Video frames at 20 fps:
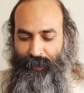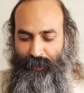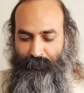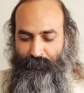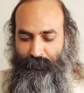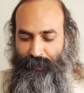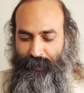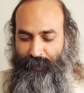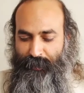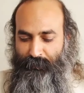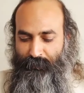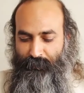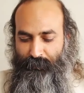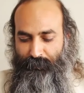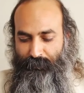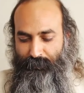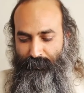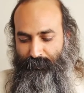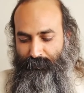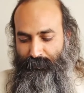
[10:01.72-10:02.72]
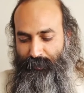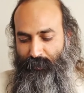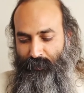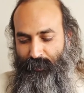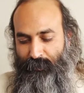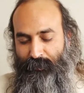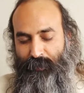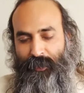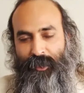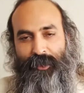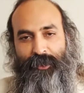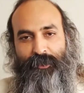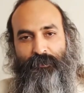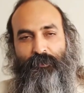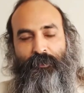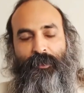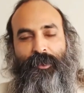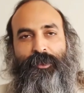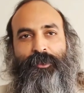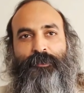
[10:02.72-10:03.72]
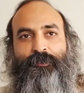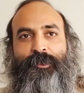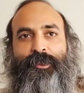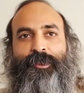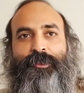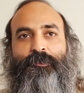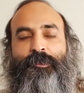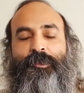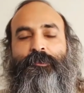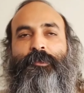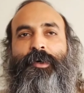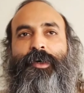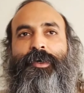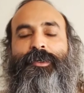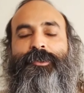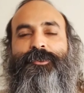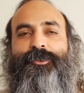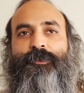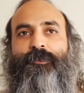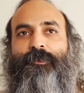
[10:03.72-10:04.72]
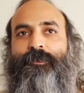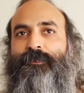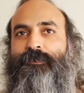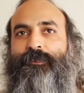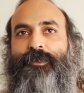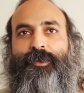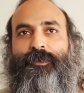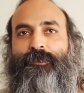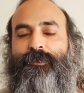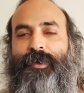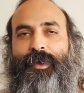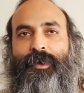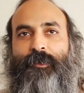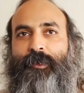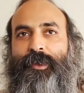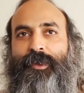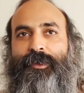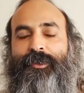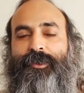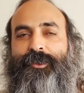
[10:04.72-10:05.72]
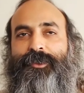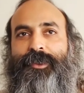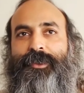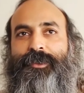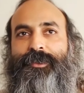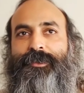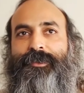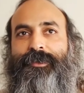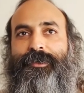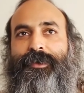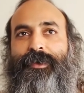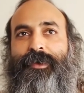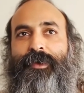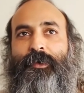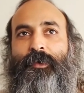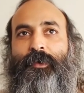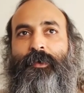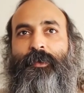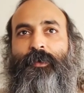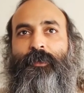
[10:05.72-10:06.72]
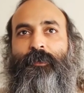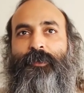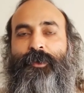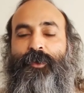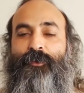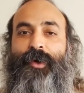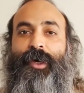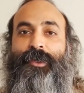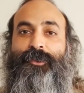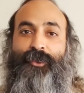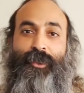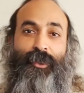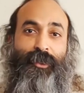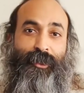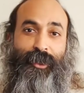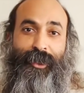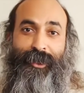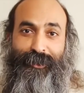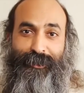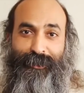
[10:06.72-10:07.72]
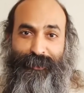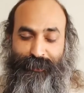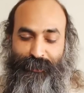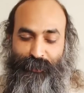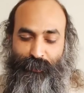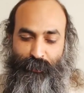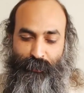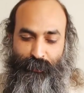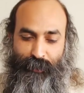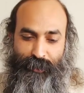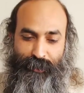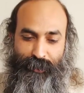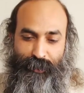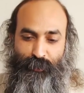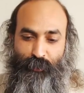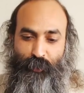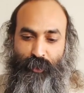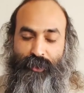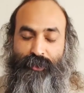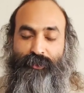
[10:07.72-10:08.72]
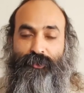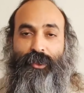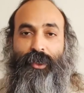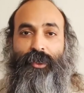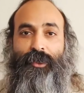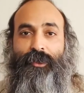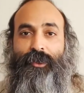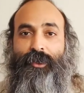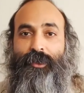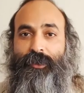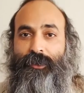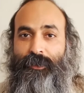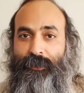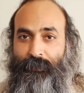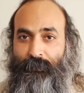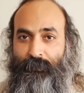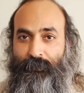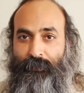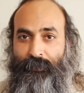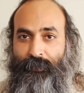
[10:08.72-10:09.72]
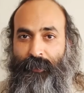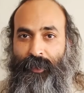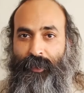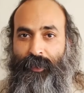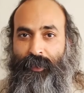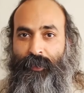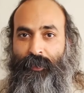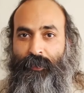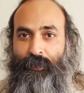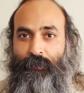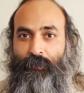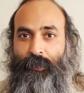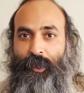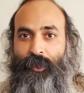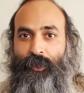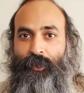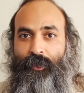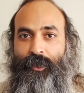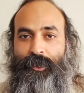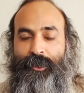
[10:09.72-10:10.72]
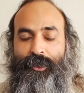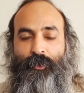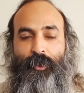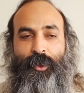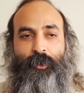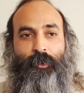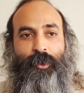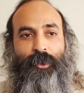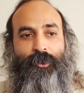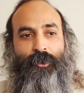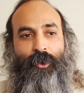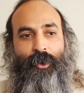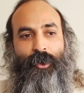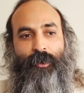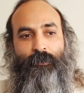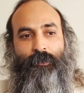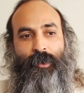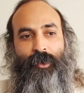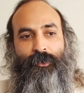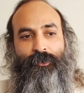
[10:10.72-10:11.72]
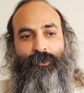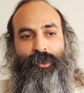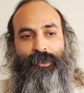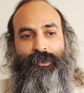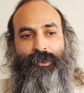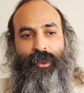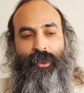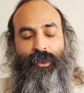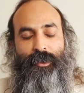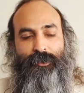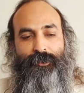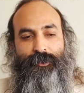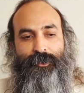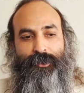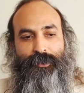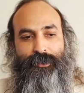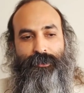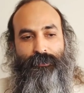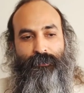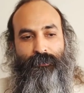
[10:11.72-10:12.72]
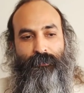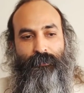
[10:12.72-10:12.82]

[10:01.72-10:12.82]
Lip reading: expressed, expressed, Padmakarji. I mean, this is, you've actually nailed it. You know, this is what is really needed. Because when we talk about resilience,